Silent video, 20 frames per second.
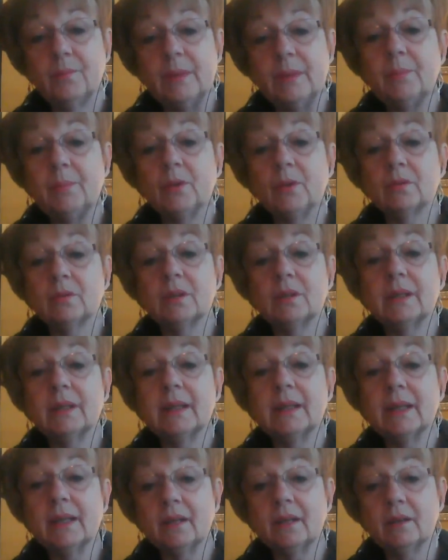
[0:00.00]
people
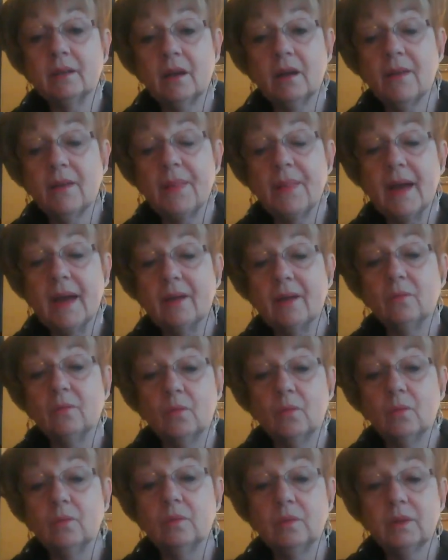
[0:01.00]
clicking on that
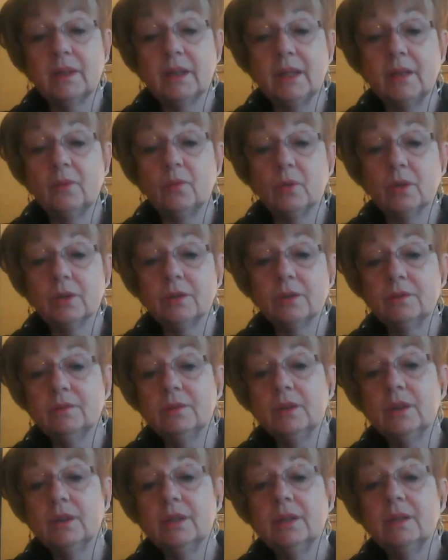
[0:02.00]
keyword
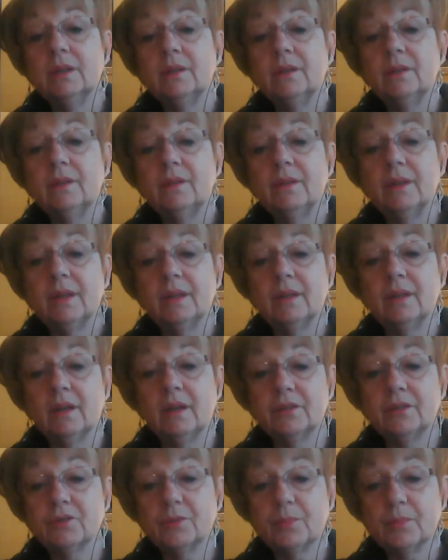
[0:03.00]
than
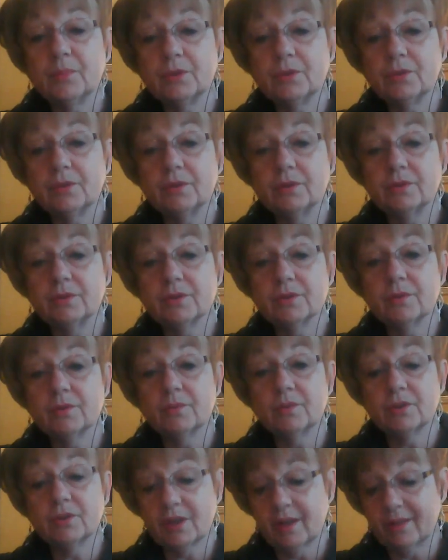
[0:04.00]
entrepreneurs,
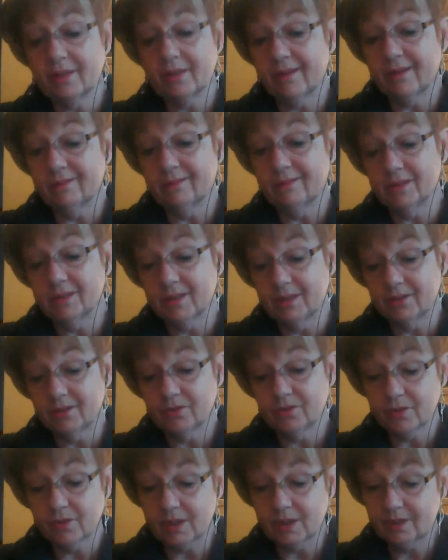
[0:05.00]
which I thought was
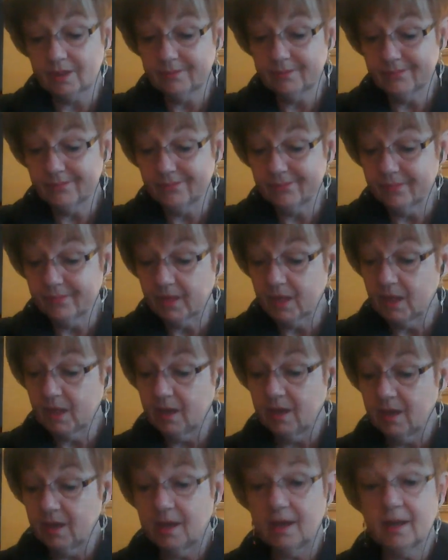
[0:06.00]
interesting.
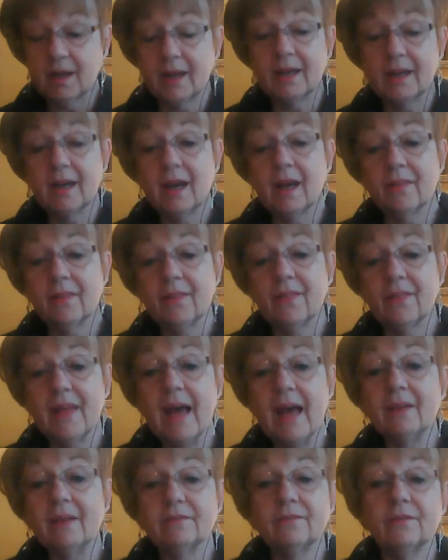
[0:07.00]
And I got
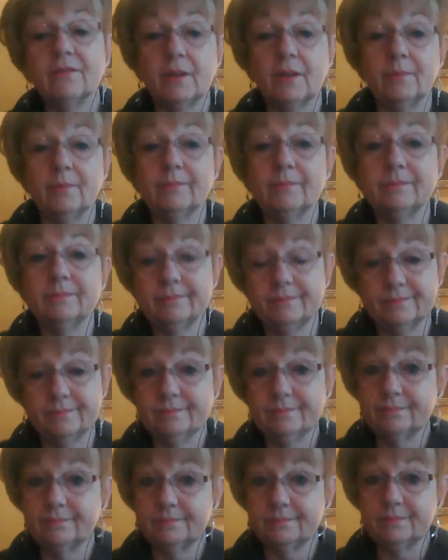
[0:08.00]
that from,
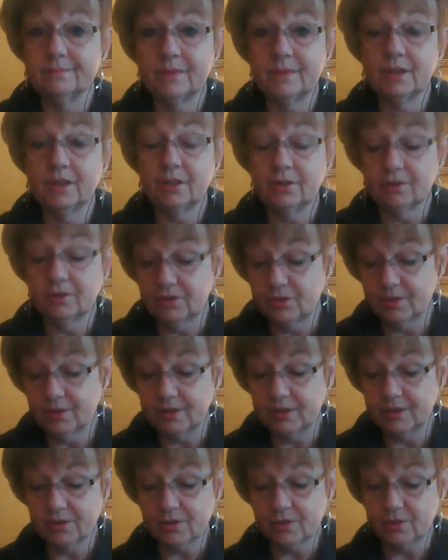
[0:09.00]
you know, doing the
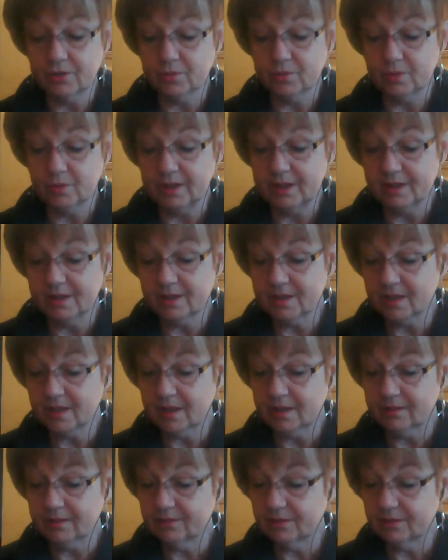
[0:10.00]
search with his stuff.